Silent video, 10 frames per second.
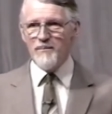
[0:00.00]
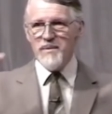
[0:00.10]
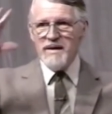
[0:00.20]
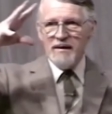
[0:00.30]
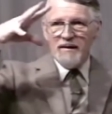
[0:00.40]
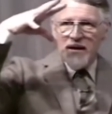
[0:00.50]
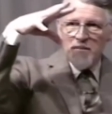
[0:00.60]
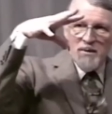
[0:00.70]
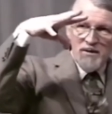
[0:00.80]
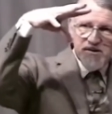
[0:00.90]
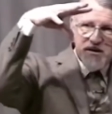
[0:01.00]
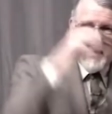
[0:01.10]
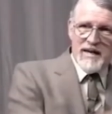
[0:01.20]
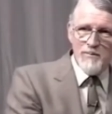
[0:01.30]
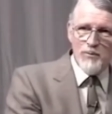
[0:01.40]
being immersed
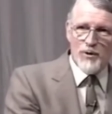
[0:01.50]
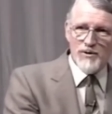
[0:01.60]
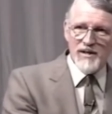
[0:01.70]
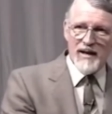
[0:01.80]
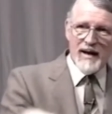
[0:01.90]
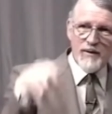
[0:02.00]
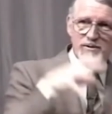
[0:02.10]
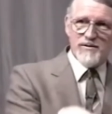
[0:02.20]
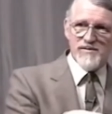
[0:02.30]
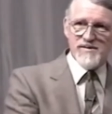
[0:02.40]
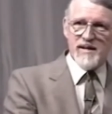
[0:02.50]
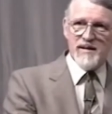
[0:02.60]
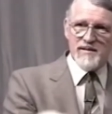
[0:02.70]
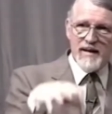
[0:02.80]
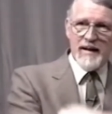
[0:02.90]
in water, out of
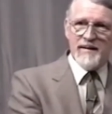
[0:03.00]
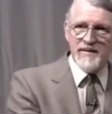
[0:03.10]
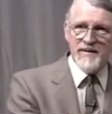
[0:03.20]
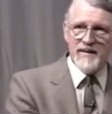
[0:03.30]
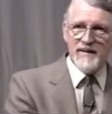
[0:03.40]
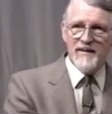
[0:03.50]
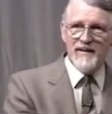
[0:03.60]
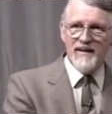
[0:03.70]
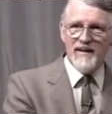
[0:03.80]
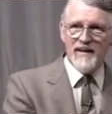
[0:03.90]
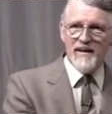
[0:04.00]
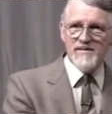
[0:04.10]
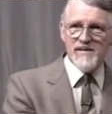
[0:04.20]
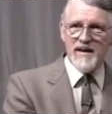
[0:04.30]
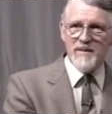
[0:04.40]
sight, under,
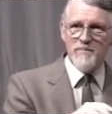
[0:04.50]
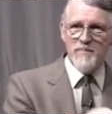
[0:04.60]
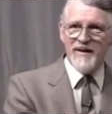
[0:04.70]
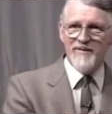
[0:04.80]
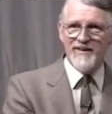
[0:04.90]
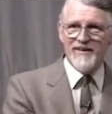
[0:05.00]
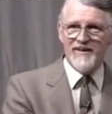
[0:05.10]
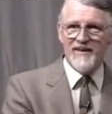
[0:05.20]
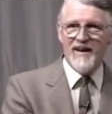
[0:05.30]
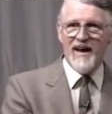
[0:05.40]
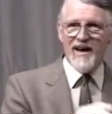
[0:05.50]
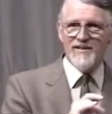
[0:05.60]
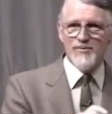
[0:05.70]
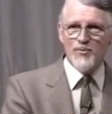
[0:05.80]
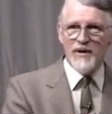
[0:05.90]
is a burial
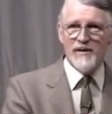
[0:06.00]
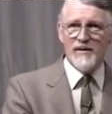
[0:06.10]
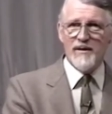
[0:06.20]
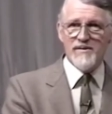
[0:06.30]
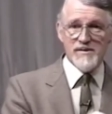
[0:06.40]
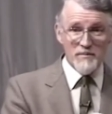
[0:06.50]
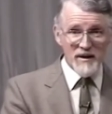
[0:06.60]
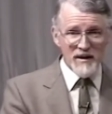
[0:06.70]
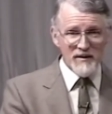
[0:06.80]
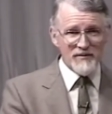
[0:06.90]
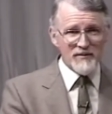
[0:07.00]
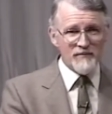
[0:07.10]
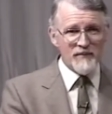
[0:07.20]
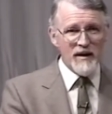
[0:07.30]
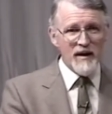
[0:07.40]
as well as a bath.
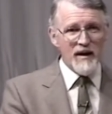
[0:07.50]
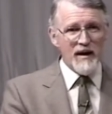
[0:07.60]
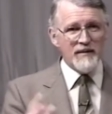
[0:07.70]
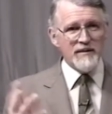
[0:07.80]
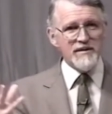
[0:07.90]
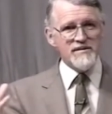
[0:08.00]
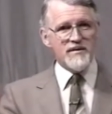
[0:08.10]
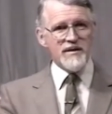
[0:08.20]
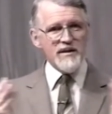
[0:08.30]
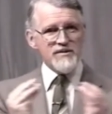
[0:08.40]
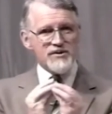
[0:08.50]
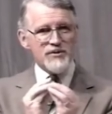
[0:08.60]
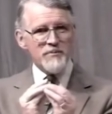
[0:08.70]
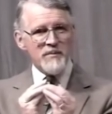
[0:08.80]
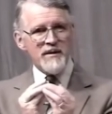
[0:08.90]
And it is these
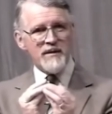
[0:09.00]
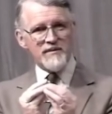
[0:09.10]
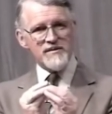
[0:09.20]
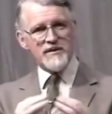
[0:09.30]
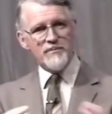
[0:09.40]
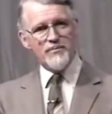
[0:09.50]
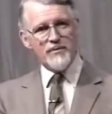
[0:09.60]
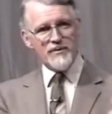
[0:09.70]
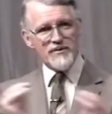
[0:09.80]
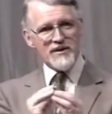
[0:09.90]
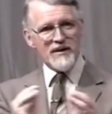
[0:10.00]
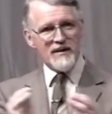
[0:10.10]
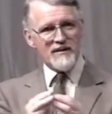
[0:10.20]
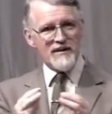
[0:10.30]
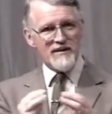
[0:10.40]
two meanings that are brought
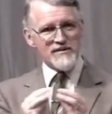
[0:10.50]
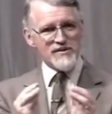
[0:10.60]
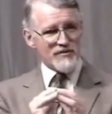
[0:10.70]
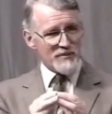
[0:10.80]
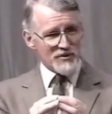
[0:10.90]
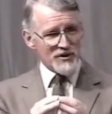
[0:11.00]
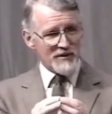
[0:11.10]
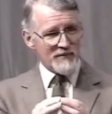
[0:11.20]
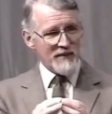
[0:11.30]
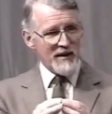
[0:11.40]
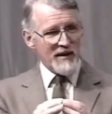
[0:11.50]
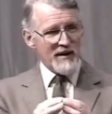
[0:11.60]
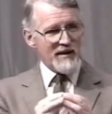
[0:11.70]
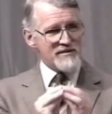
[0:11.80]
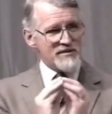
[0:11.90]
together in Scripture.
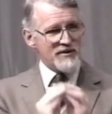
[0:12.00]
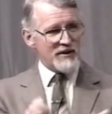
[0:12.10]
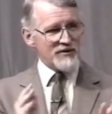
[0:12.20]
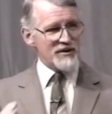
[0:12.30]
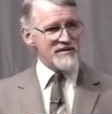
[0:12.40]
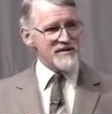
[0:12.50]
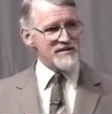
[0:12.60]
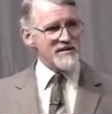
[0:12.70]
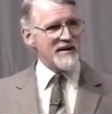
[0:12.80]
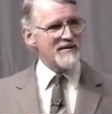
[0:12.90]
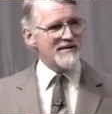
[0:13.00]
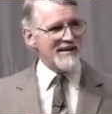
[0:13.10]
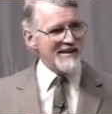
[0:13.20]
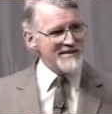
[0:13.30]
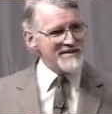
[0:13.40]
It's not just a sign
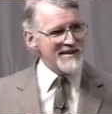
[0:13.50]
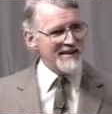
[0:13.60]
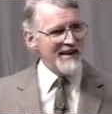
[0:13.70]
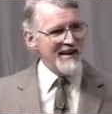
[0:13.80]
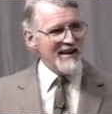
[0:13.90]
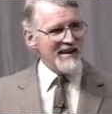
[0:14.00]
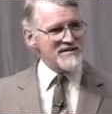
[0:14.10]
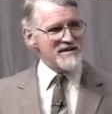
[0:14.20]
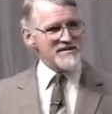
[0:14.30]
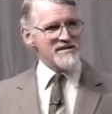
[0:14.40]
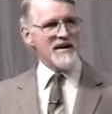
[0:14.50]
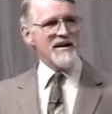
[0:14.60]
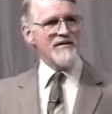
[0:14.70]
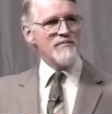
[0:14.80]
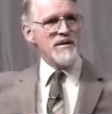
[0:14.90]
of cleansing, it's a
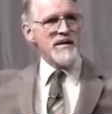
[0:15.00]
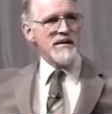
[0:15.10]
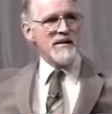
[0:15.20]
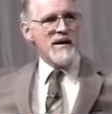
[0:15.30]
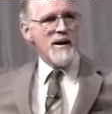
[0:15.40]
sign of being